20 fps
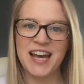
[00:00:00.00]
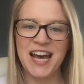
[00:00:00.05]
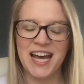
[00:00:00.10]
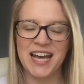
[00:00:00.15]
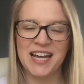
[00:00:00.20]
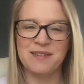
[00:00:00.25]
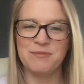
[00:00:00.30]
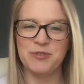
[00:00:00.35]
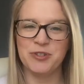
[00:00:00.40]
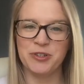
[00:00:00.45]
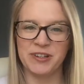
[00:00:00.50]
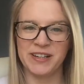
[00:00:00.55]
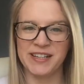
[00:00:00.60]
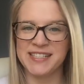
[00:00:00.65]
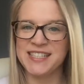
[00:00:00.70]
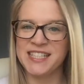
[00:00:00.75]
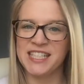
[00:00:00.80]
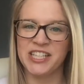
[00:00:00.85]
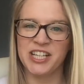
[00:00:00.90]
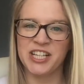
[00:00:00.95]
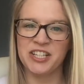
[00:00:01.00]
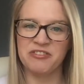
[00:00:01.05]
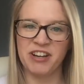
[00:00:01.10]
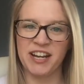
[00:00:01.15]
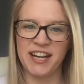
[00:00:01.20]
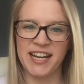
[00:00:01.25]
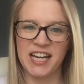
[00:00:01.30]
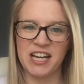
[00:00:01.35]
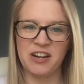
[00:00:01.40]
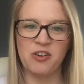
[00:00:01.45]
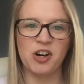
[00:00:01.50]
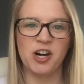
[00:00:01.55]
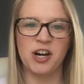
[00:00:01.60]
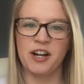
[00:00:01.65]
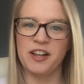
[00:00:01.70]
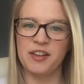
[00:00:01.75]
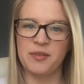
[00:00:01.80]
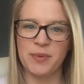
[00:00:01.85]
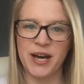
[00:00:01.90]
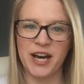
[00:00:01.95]
I'm doing a series right now
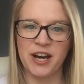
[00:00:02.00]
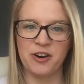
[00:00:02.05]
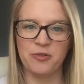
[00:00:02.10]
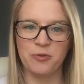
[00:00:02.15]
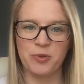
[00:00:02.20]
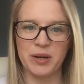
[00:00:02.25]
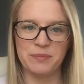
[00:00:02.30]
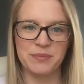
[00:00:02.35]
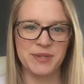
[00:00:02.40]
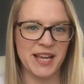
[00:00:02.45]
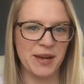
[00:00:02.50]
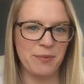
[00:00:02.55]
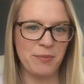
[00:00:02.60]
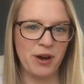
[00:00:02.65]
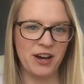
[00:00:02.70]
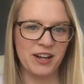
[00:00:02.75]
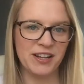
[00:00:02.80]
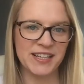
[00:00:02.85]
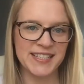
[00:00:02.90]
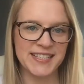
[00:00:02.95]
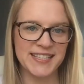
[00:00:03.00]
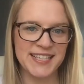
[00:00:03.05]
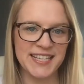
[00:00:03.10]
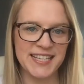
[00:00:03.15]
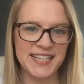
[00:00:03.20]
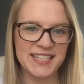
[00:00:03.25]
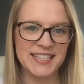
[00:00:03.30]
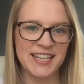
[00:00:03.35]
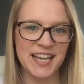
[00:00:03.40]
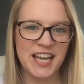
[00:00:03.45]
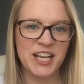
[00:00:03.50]
all about website policies,